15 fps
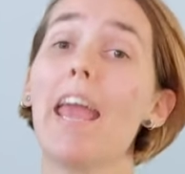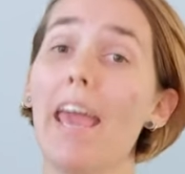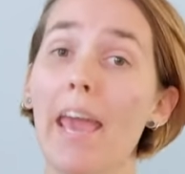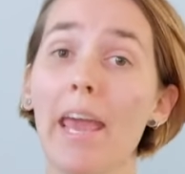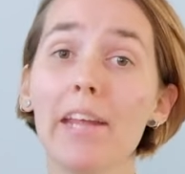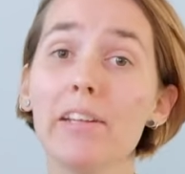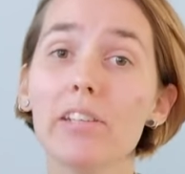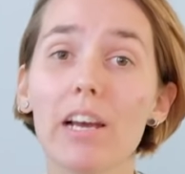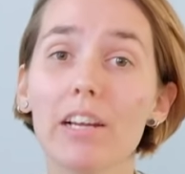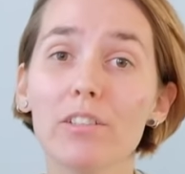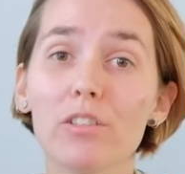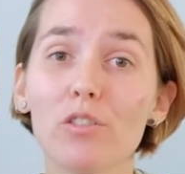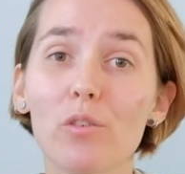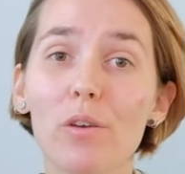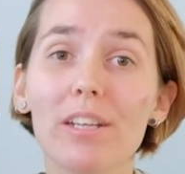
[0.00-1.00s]

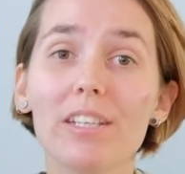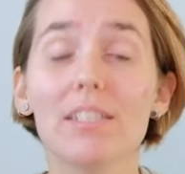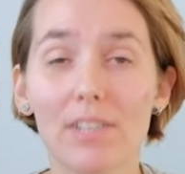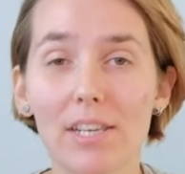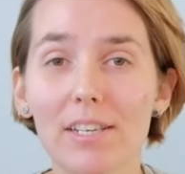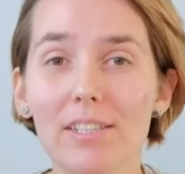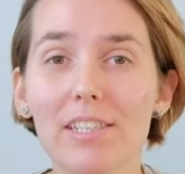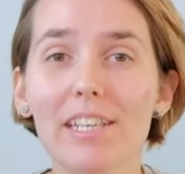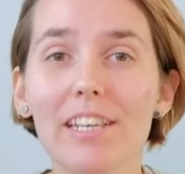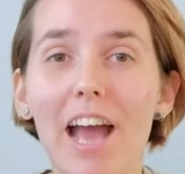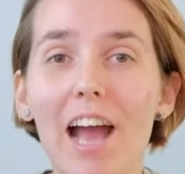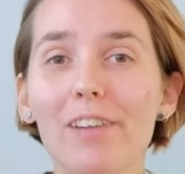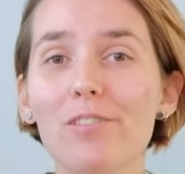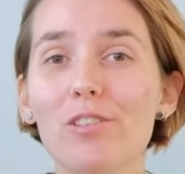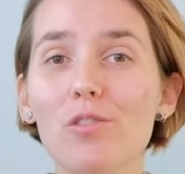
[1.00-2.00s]
800,
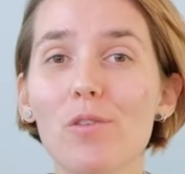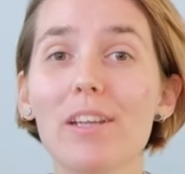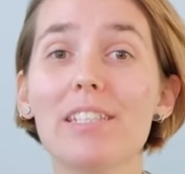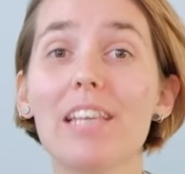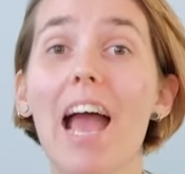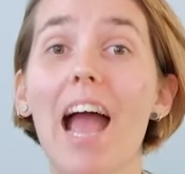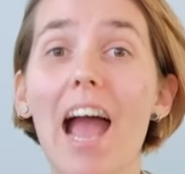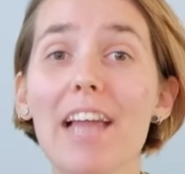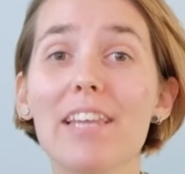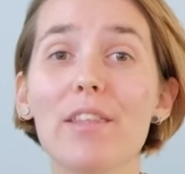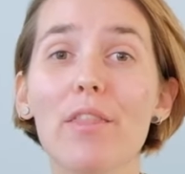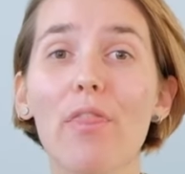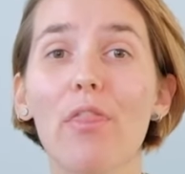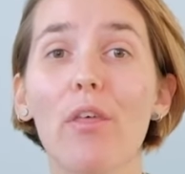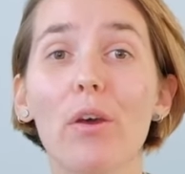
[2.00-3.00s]
1600,
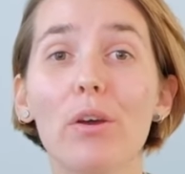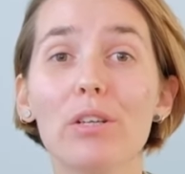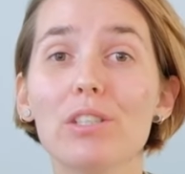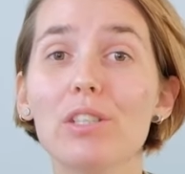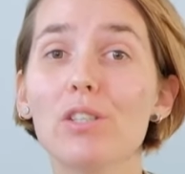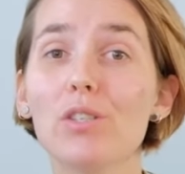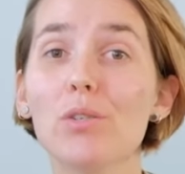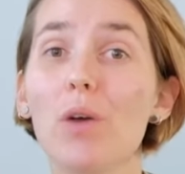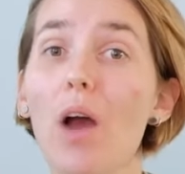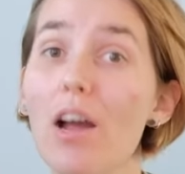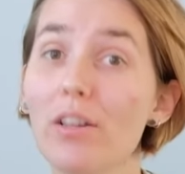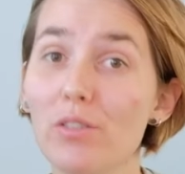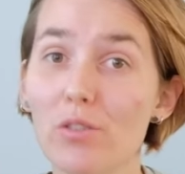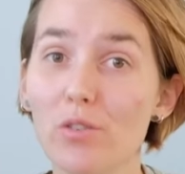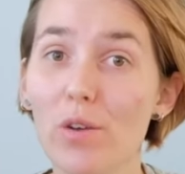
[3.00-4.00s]
and
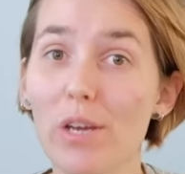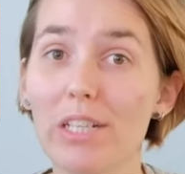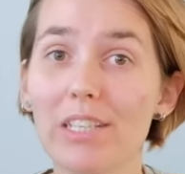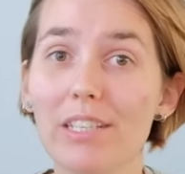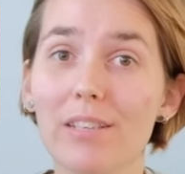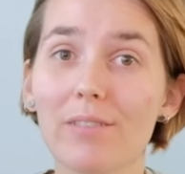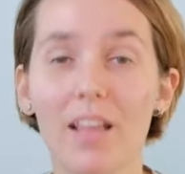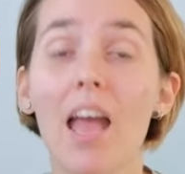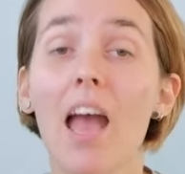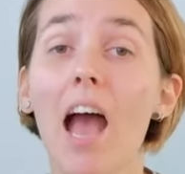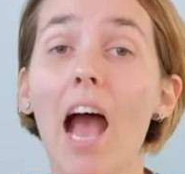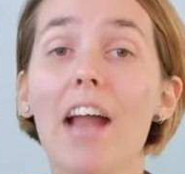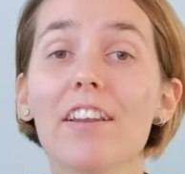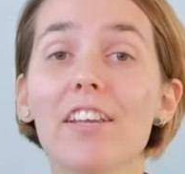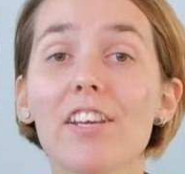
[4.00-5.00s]
3200.
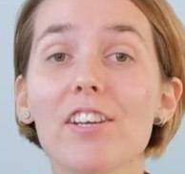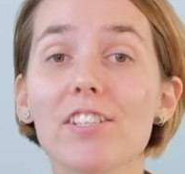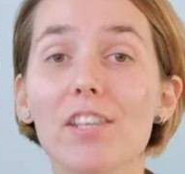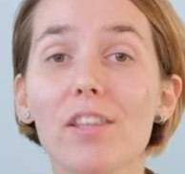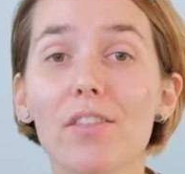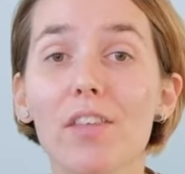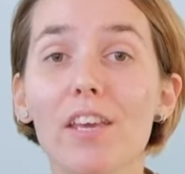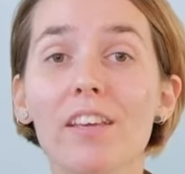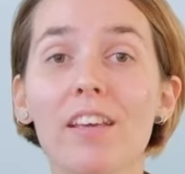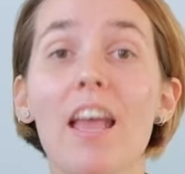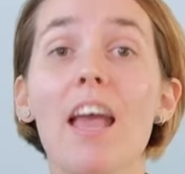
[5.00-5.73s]
And here's the thing,